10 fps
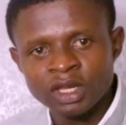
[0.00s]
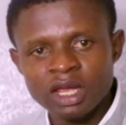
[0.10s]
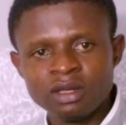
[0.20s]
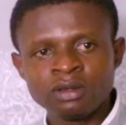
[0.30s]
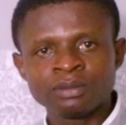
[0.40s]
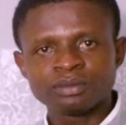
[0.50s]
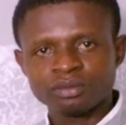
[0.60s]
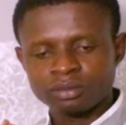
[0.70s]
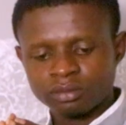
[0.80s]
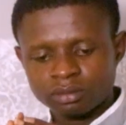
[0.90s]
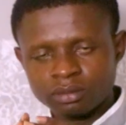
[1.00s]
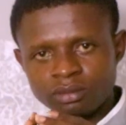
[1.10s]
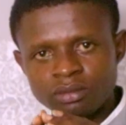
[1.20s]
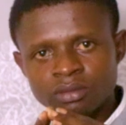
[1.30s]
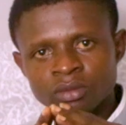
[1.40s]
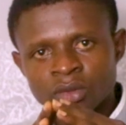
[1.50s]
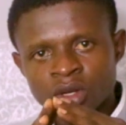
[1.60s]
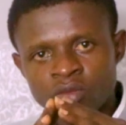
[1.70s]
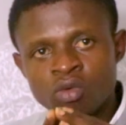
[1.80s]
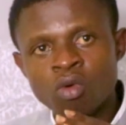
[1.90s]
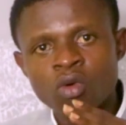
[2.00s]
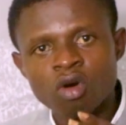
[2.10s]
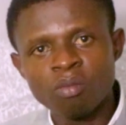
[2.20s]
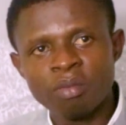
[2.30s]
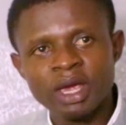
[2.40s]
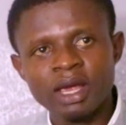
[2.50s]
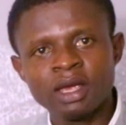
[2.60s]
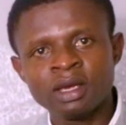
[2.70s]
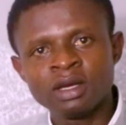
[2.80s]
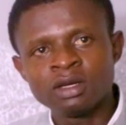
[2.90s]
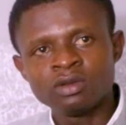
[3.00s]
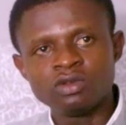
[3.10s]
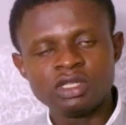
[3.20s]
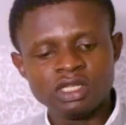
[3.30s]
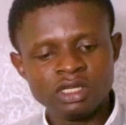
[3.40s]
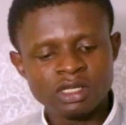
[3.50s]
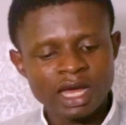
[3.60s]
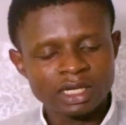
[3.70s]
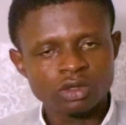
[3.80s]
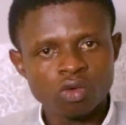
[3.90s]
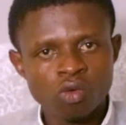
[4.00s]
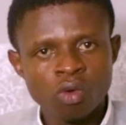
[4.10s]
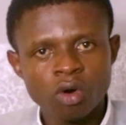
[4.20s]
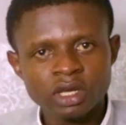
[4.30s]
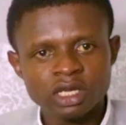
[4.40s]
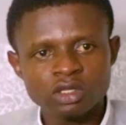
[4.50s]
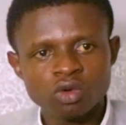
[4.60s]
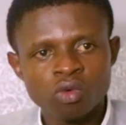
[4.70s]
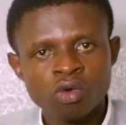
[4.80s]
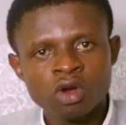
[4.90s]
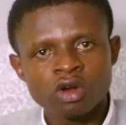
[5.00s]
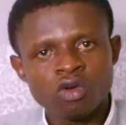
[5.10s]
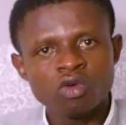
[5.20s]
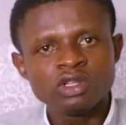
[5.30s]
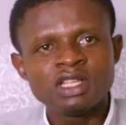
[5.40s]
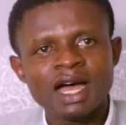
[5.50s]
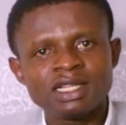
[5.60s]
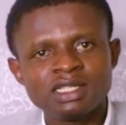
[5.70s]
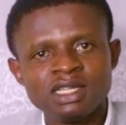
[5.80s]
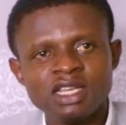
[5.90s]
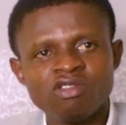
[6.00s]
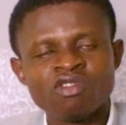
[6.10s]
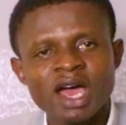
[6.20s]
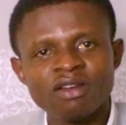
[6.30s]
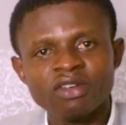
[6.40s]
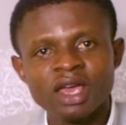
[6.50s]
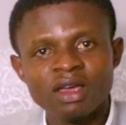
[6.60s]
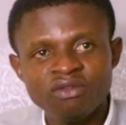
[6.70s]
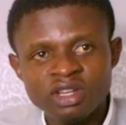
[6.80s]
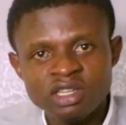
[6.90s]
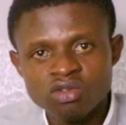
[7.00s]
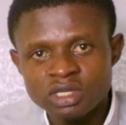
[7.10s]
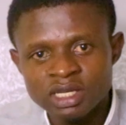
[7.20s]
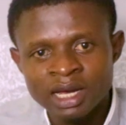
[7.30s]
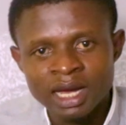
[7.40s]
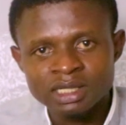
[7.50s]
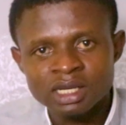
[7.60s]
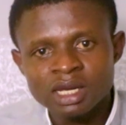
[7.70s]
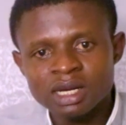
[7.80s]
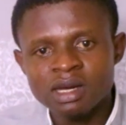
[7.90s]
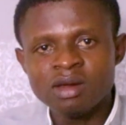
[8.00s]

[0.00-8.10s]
Then we will compare to see that, oh, okay, so those that they drive heavy duty cars,